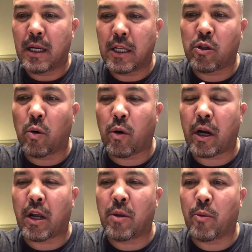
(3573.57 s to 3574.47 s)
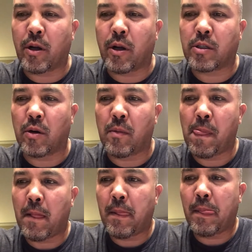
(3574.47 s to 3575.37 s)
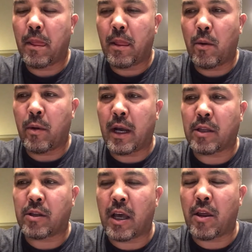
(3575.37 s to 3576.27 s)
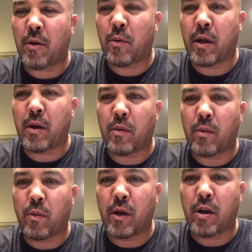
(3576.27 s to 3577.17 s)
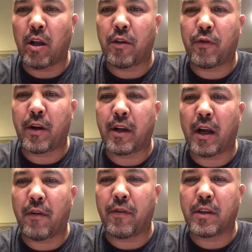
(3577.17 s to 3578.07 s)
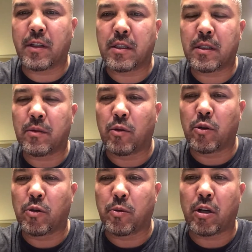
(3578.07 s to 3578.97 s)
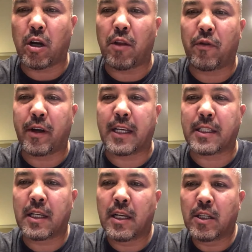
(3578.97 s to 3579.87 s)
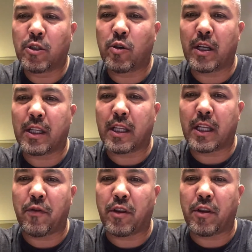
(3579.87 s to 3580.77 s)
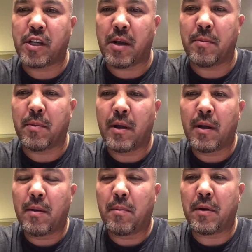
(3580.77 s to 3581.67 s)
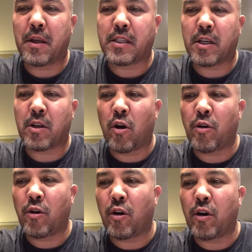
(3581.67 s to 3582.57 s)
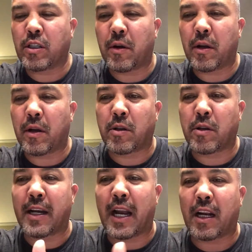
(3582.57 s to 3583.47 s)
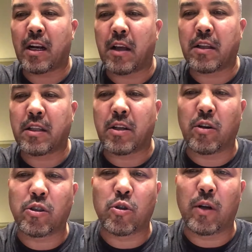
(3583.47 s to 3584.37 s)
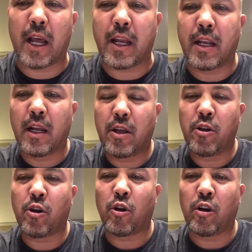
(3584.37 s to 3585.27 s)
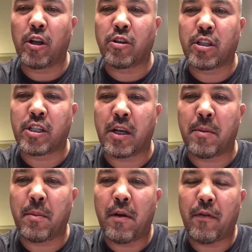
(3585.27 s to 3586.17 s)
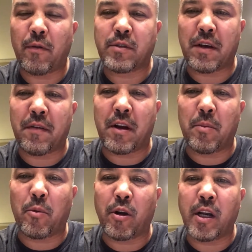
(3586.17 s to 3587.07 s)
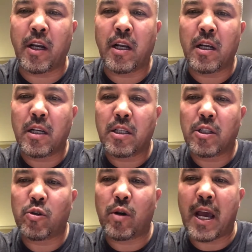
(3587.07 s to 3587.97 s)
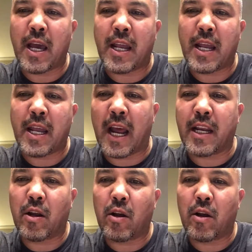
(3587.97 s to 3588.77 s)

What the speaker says: let's go work out in the morning." So we got together. We called the front office. We're supposed to call the front desk to get the key for the gym, but they said, "Oh no, it was already 9 o'clock." They said, "Oh, it's too late. You can only use the gym from 7 in the morning to 8 at night,